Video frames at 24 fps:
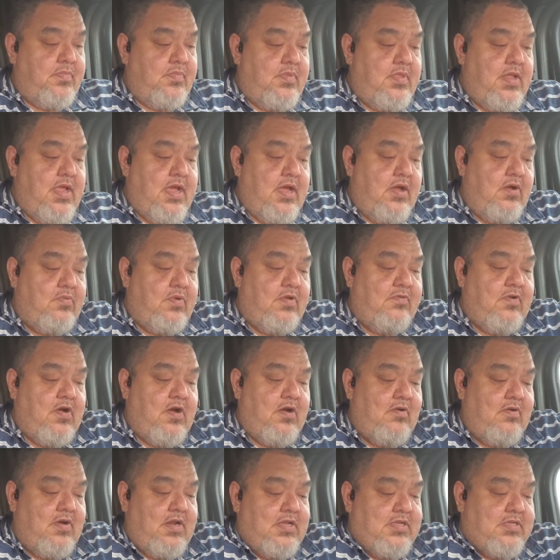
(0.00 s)
Now we've
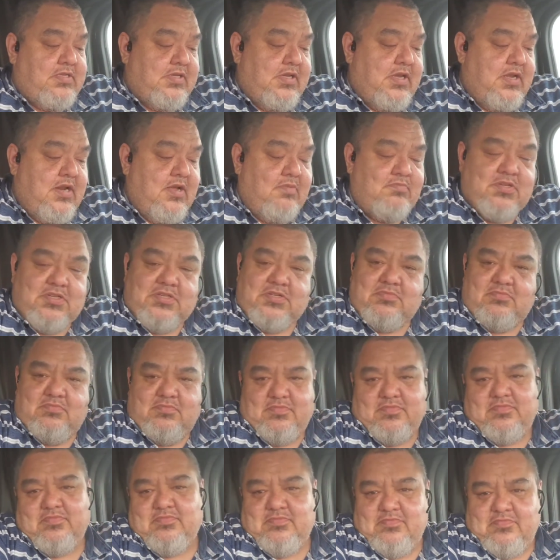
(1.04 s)
already seen, I'm just
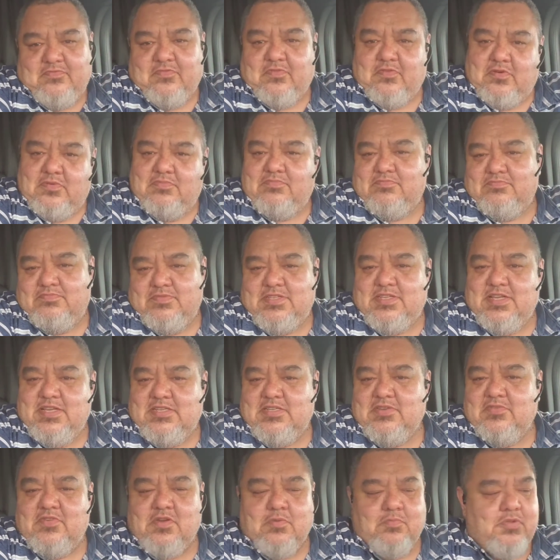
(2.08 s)
for
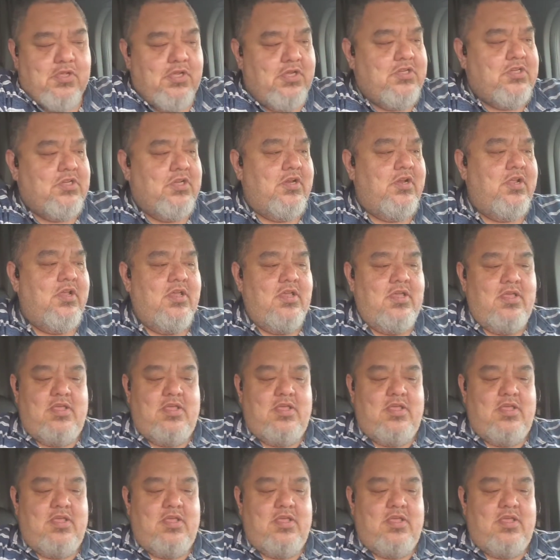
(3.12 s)
sense of completion,